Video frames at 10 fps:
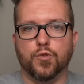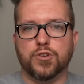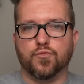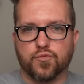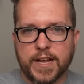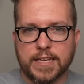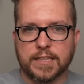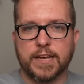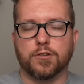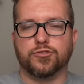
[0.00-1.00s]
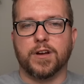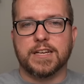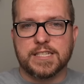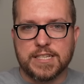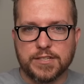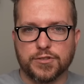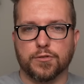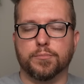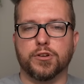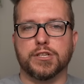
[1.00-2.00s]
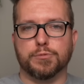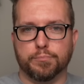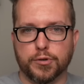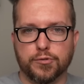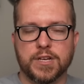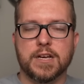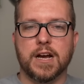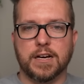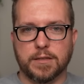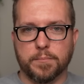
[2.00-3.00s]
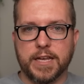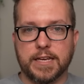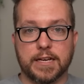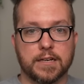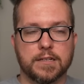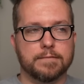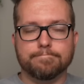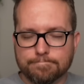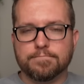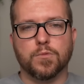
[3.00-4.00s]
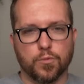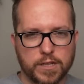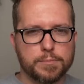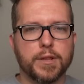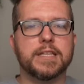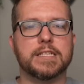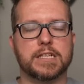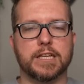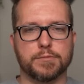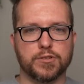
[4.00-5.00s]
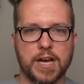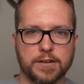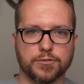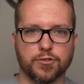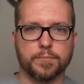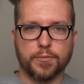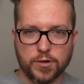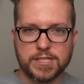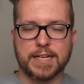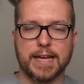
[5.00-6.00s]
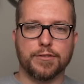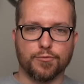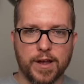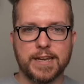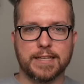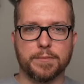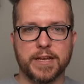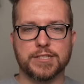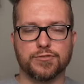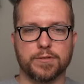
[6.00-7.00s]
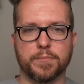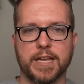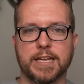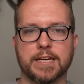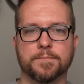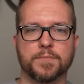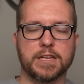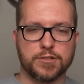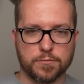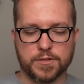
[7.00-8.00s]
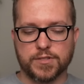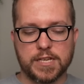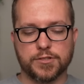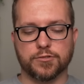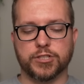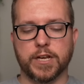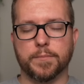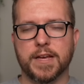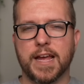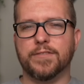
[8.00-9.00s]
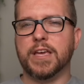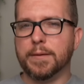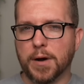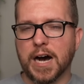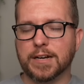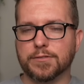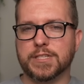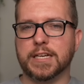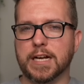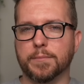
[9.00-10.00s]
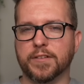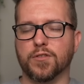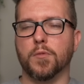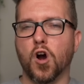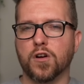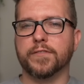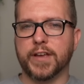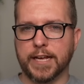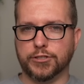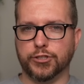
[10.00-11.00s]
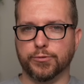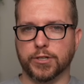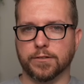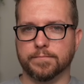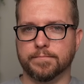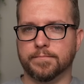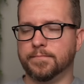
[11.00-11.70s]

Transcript: wouldn't regulate or try to censor or put its boot on the media. Let's play these clips of Donald Trump once again threatening the mainstream media in terms of censorship and the hypocrisy coming from RFK Jr.